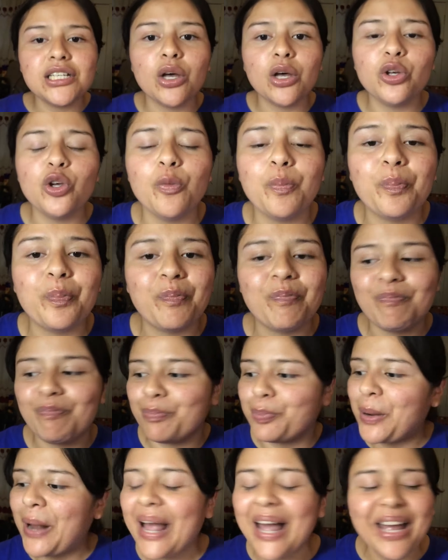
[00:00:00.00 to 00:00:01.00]
tell you
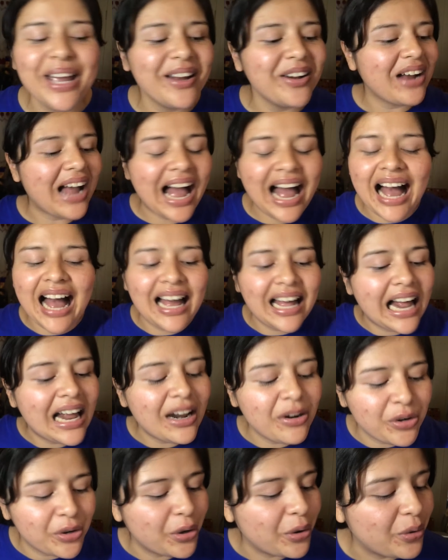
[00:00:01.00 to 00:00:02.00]
prayer,
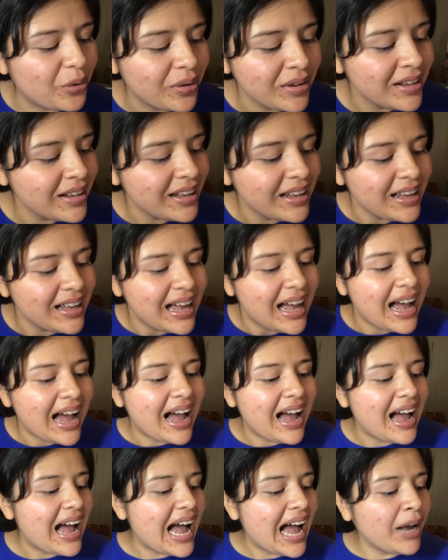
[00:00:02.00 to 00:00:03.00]
I don't know.
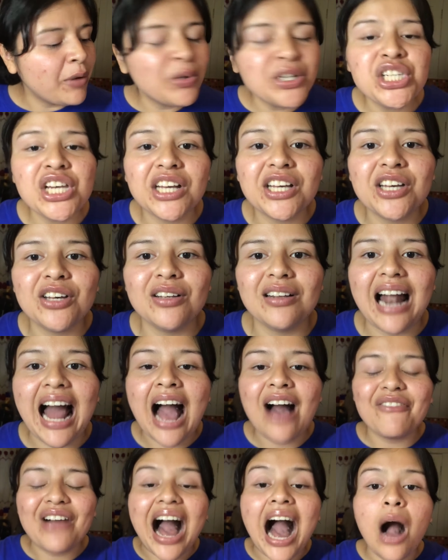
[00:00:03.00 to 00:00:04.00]
I wish I could
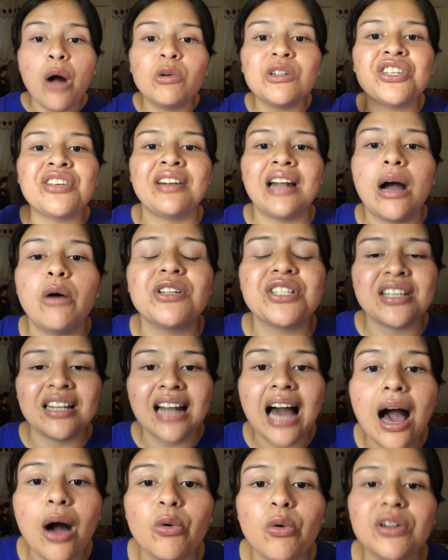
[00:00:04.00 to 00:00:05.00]
have hours and hours
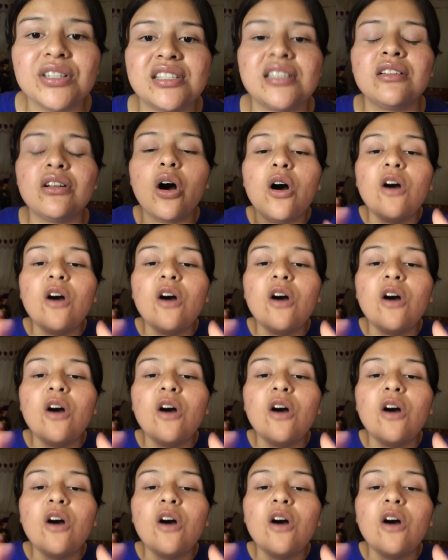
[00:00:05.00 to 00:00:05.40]
and hours, and